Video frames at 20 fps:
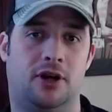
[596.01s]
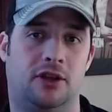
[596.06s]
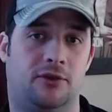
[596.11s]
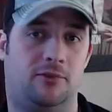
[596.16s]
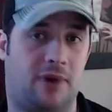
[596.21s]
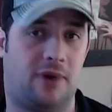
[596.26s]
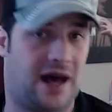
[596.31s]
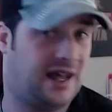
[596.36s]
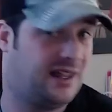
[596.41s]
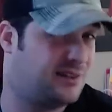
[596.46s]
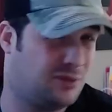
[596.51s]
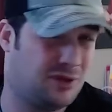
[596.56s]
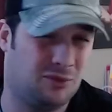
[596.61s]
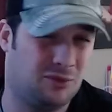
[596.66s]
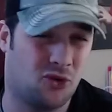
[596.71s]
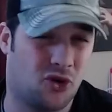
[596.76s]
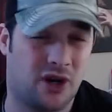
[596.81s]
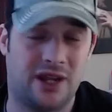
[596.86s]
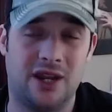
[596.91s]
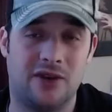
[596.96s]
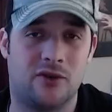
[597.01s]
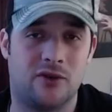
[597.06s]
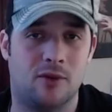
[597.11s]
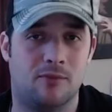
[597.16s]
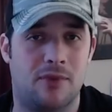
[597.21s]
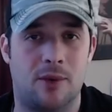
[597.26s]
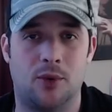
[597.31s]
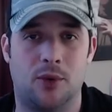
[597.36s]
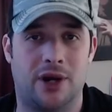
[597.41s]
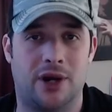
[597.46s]
possibly more. I can't even
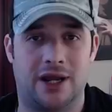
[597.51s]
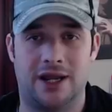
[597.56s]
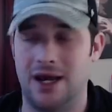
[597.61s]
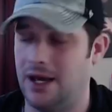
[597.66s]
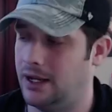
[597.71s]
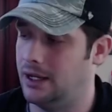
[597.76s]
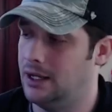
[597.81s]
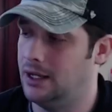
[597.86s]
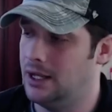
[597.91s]
remember when I got it.